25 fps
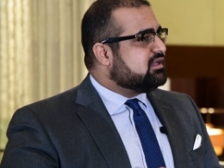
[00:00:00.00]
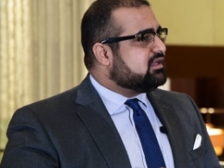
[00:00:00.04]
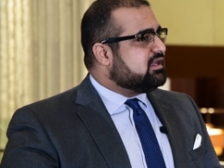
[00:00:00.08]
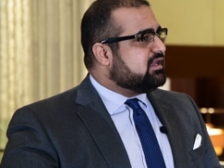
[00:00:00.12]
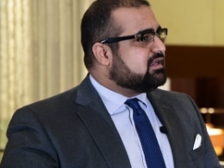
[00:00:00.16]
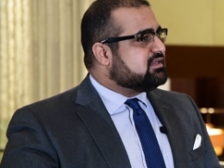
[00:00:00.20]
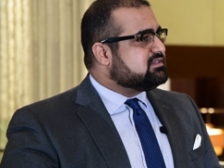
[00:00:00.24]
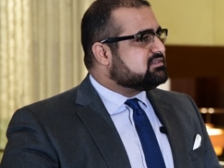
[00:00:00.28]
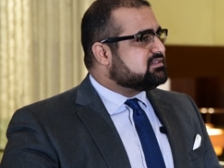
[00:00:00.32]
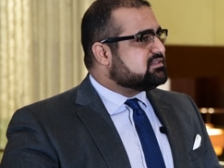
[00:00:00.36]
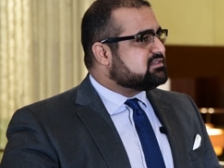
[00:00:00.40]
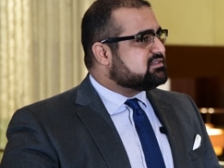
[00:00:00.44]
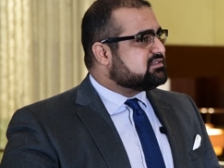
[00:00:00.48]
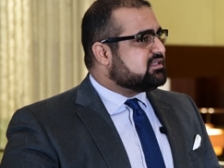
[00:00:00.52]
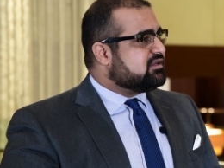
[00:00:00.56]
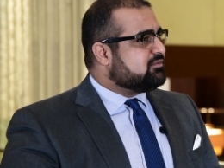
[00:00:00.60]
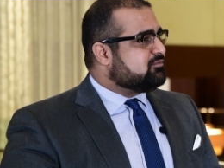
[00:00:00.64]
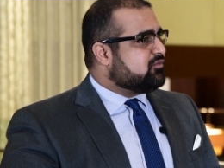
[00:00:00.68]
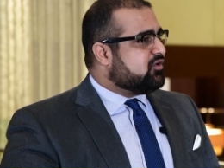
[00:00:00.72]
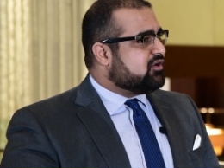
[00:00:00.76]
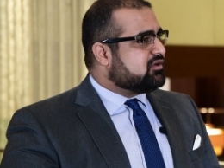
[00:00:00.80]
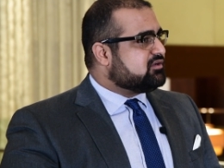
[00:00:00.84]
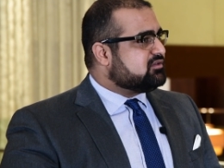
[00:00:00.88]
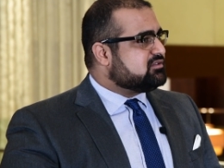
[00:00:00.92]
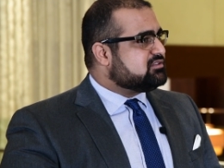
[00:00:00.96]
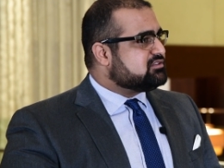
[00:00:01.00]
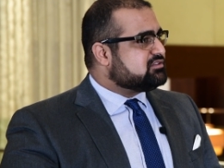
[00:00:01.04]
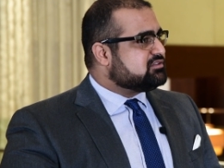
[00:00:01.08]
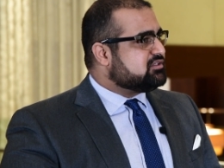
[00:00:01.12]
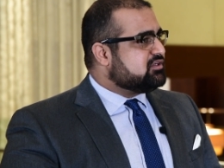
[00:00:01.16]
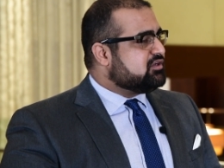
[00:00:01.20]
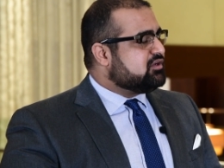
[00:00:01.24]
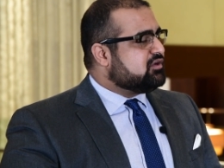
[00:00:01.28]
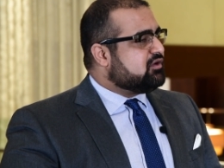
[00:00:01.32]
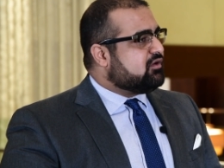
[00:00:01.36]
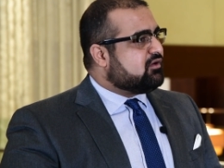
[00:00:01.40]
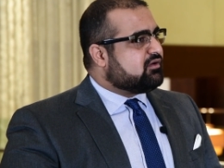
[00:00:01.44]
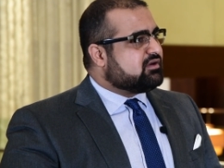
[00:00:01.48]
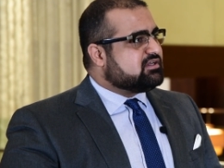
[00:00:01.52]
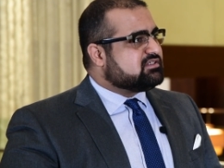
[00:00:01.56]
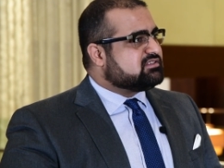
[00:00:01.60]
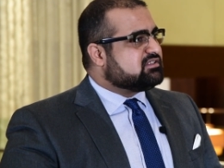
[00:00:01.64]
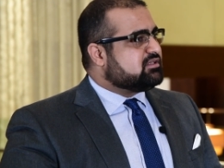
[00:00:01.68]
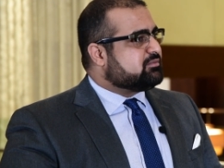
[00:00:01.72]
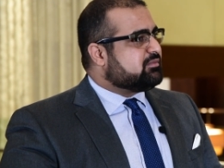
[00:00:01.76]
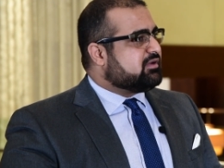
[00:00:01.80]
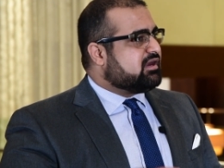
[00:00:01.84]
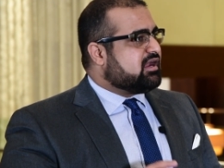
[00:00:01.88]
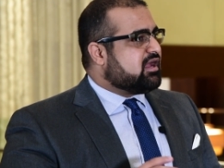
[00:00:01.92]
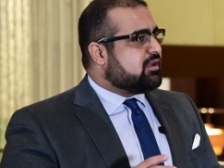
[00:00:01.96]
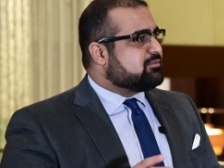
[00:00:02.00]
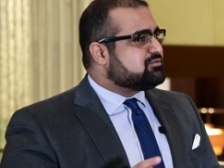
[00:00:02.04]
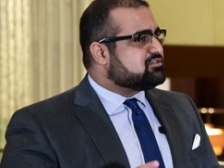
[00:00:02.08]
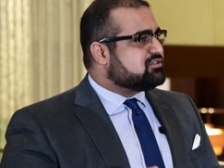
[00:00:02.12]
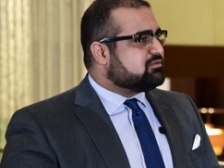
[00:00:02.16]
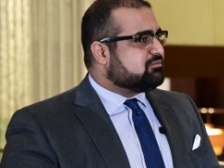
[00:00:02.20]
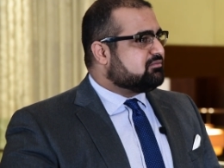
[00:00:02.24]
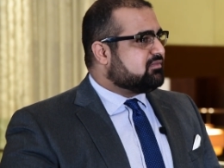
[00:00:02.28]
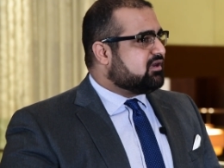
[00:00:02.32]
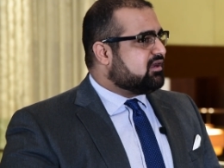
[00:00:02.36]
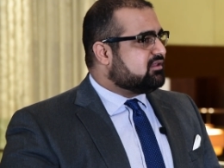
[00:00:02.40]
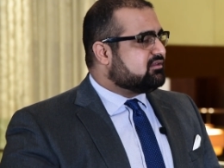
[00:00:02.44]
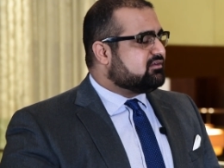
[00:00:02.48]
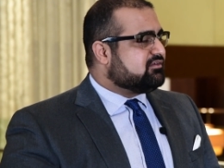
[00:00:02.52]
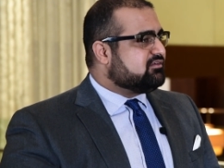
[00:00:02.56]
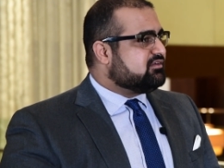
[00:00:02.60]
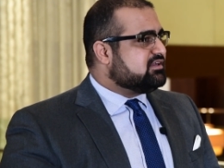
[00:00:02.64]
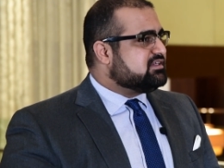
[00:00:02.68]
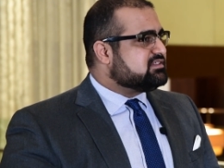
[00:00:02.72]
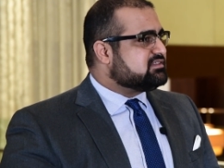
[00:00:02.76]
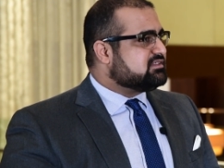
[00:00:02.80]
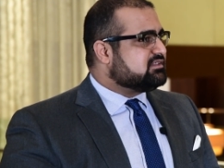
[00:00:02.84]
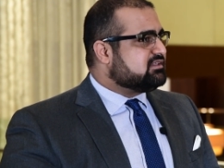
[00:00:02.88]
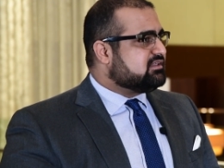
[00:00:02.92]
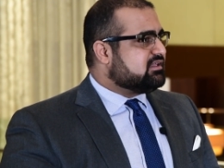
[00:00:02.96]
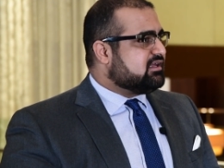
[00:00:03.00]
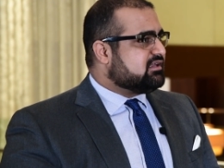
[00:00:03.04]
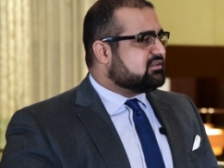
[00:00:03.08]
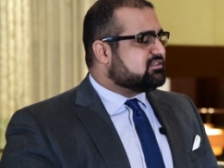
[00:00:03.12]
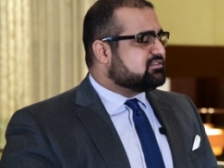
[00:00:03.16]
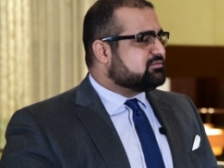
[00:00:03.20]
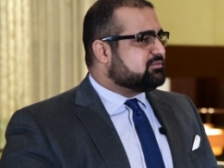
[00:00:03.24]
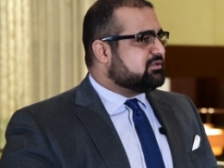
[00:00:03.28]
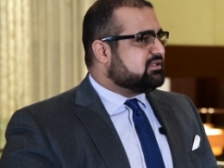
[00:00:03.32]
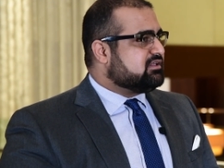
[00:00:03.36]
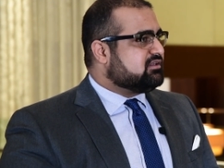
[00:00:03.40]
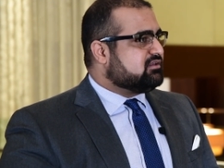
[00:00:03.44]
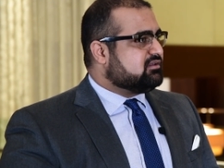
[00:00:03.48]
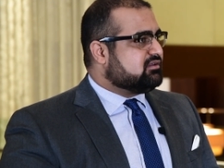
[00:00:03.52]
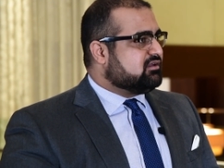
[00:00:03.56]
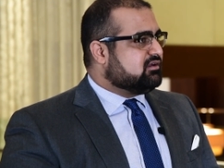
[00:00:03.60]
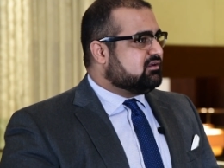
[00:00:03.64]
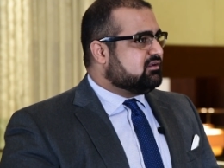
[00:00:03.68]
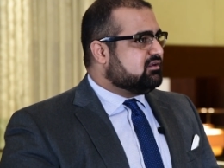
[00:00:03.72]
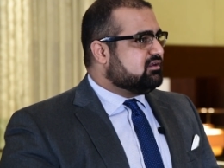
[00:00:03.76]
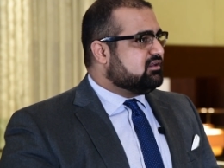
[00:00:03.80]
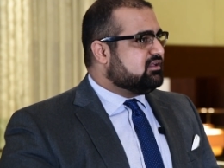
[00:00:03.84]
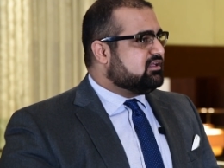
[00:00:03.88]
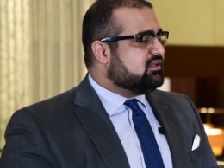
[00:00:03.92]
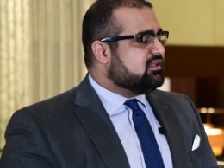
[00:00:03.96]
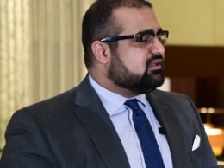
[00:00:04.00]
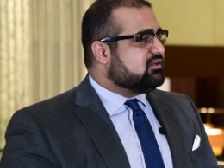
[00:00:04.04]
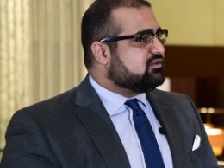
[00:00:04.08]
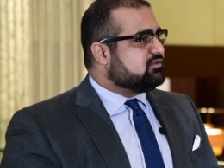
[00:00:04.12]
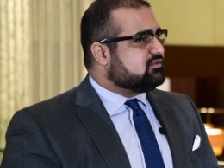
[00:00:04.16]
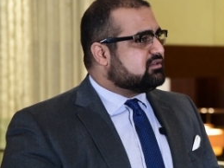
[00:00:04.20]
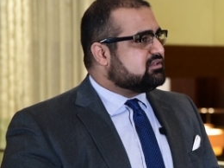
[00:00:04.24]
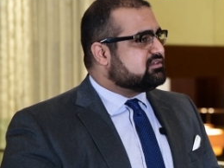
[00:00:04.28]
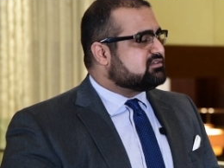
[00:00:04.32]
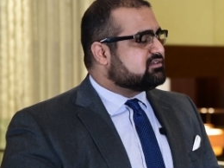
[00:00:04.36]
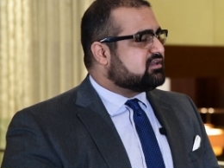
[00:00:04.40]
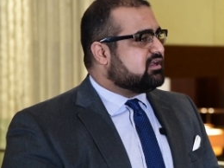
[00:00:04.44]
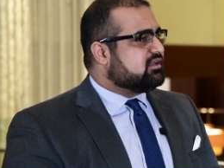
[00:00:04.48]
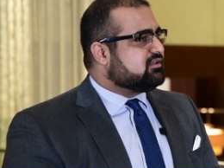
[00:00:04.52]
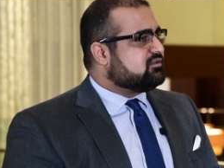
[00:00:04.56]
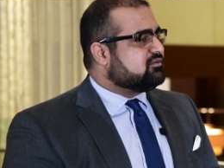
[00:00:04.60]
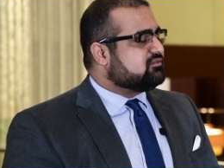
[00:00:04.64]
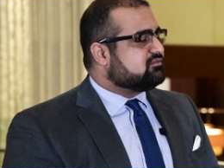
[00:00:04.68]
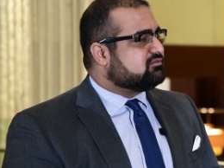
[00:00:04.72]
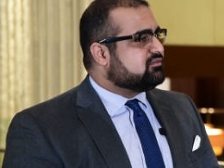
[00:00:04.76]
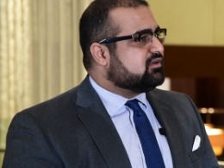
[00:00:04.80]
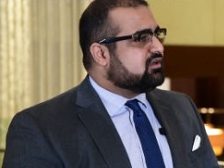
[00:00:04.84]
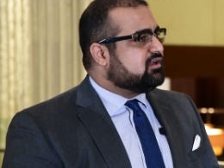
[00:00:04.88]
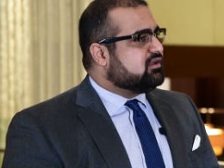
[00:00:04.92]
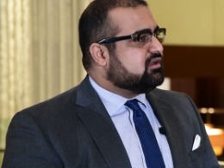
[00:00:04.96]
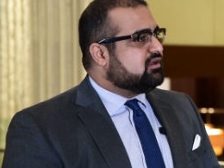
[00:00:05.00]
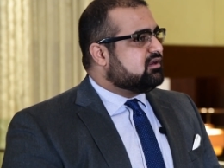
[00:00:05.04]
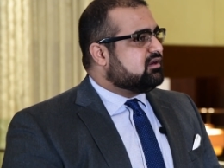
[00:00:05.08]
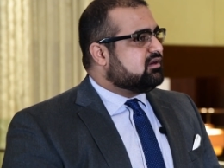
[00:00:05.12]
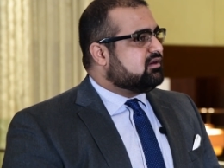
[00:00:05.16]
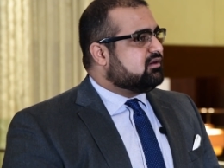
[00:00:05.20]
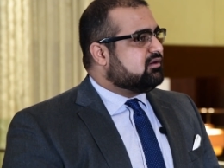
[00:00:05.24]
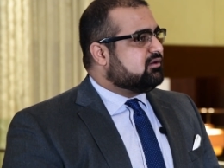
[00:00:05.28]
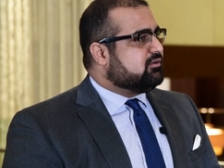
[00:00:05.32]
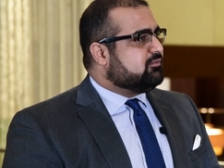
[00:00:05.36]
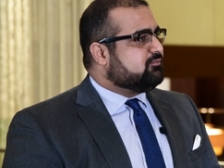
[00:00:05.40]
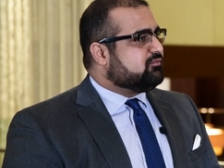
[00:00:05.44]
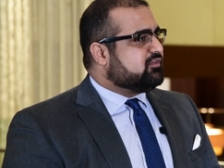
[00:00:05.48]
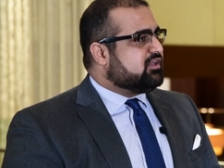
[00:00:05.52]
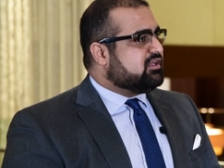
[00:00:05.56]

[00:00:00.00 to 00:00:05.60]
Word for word: existing models, or is there perhaps some other reason that's been uh, leading to these kind of um,